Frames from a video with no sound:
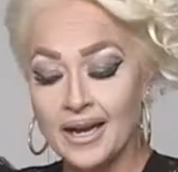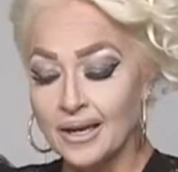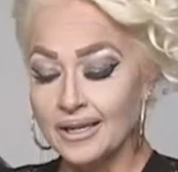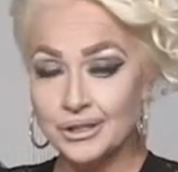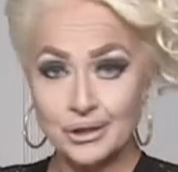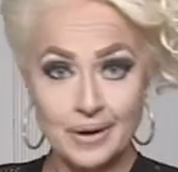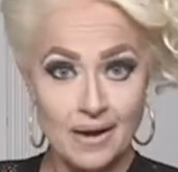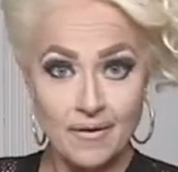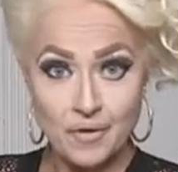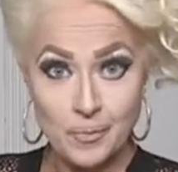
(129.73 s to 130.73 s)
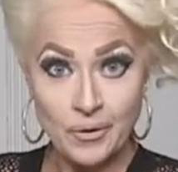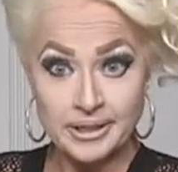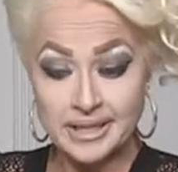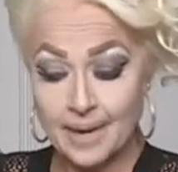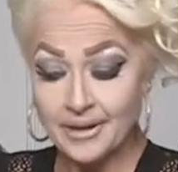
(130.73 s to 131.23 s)
because you know how every point in
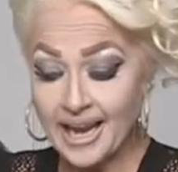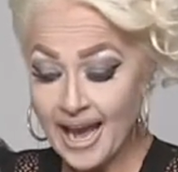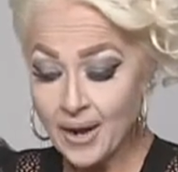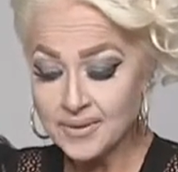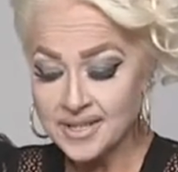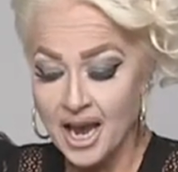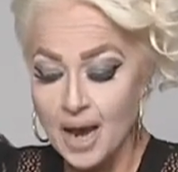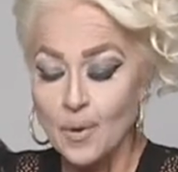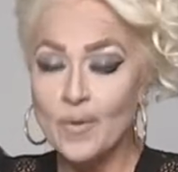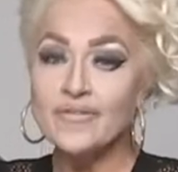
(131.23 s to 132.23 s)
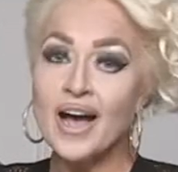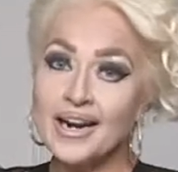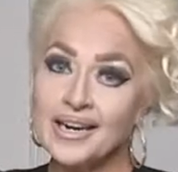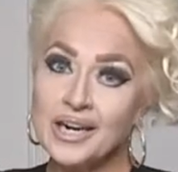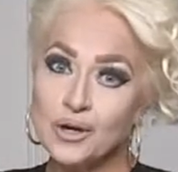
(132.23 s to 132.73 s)
diamond counts, but we've got
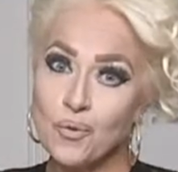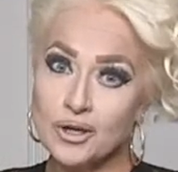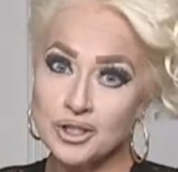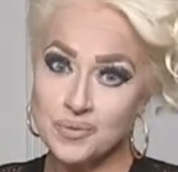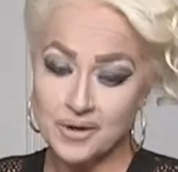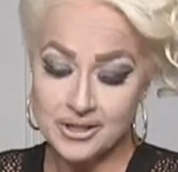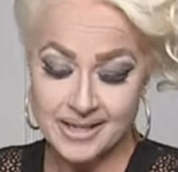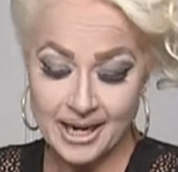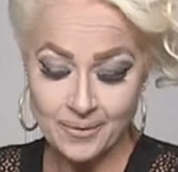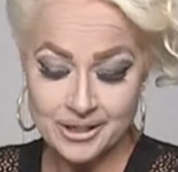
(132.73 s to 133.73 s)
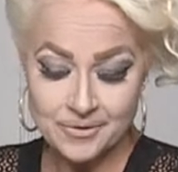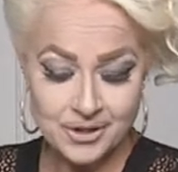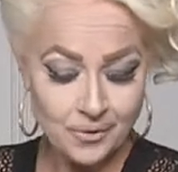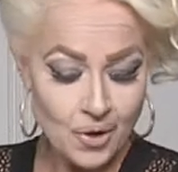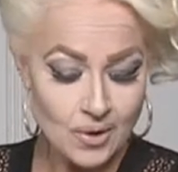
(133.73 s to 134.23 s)
it in a gorgeous bridge setting with
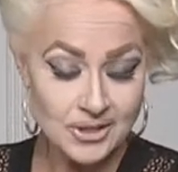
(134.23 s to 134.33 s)
2-tone gold.